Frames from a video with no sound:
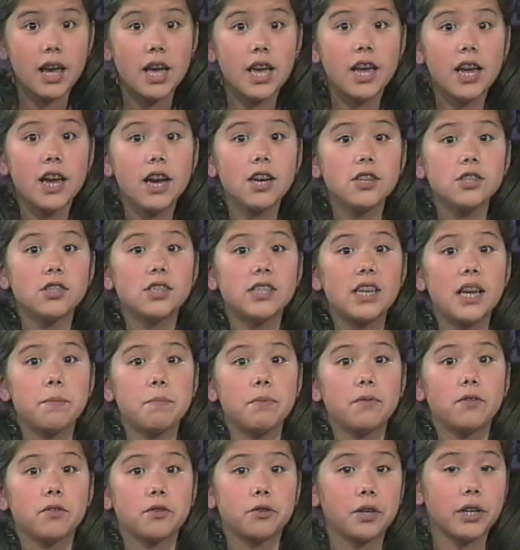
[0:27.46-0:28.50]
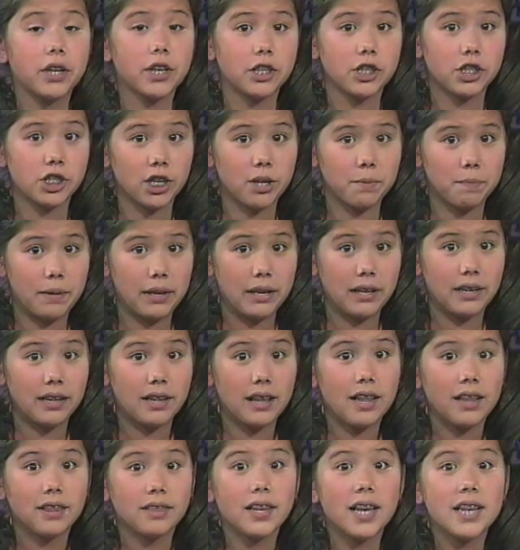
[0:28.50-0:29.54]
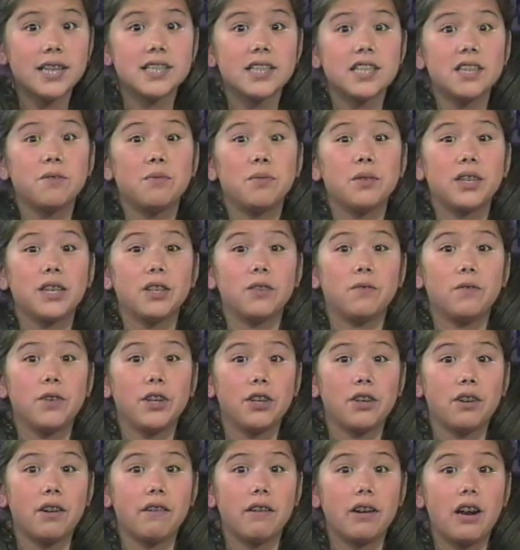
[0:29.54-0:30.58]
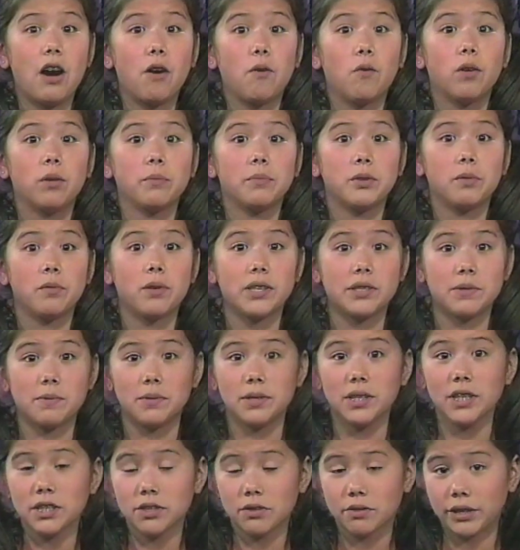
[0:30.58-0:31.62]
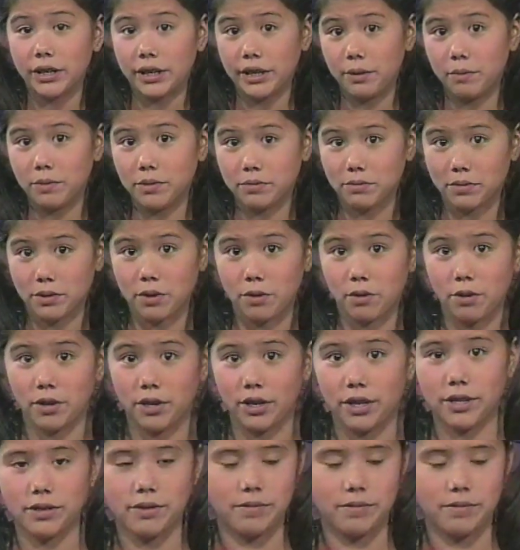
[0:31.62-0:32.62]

Here's a tape of a cricket chirping. Let's see if we can figure out how warm it was when this cricket was recorded.